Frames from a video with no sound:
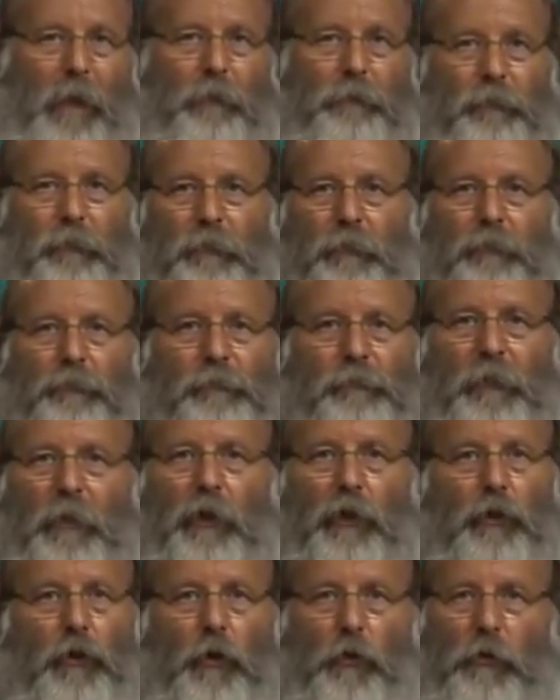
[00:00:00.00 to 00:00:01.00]
out to this
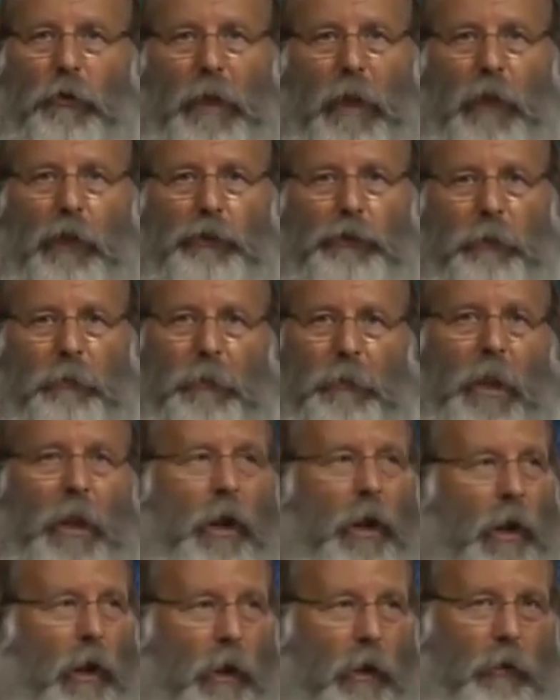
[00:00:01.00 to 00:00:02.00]
very location.
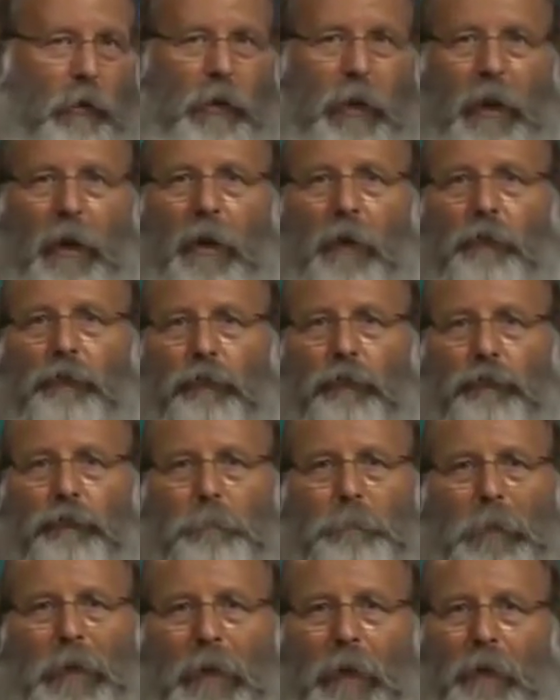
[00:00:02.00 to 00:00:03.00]
Archaeologists
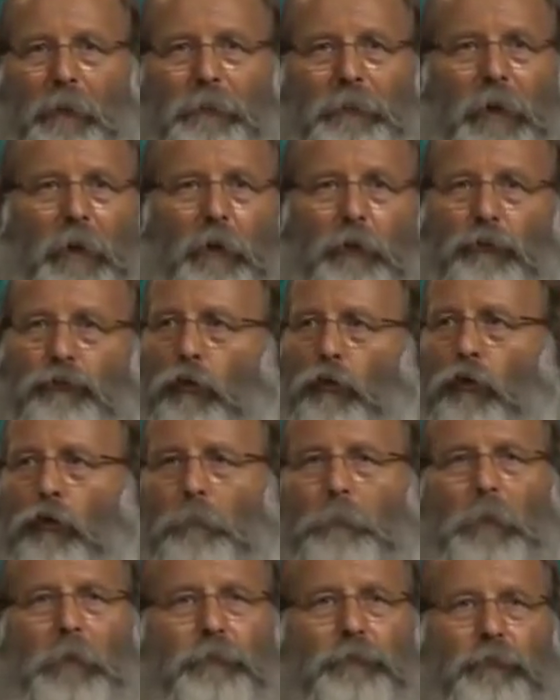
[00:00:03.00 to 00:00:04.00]
have been out there.
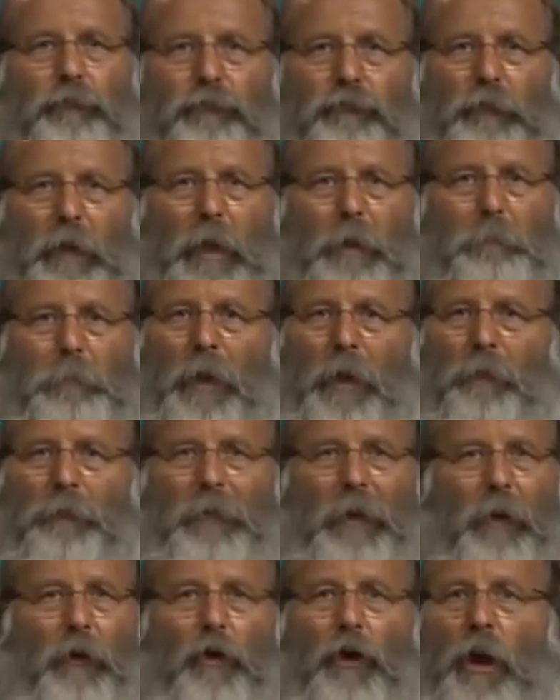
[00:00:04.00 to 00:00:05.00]
Tour buses stop out
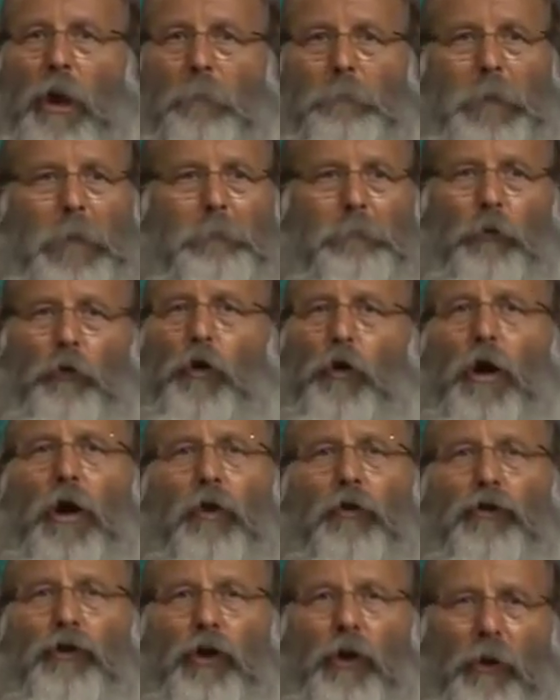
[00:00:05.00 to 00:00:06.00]
there. People
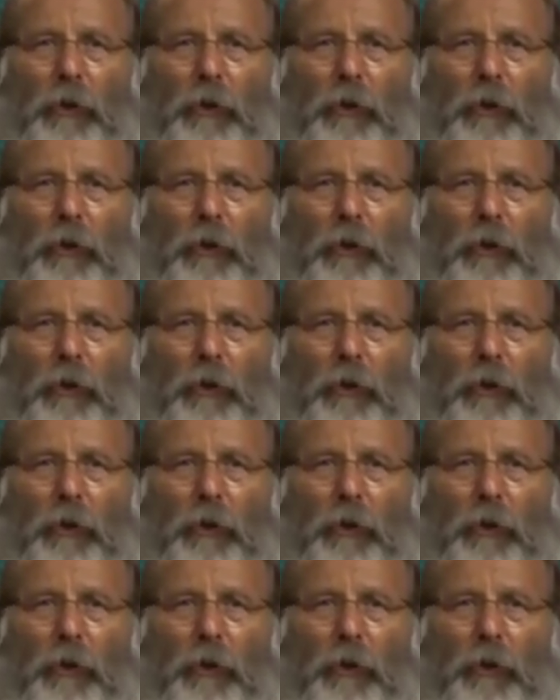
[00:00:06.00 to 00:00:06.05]
go out and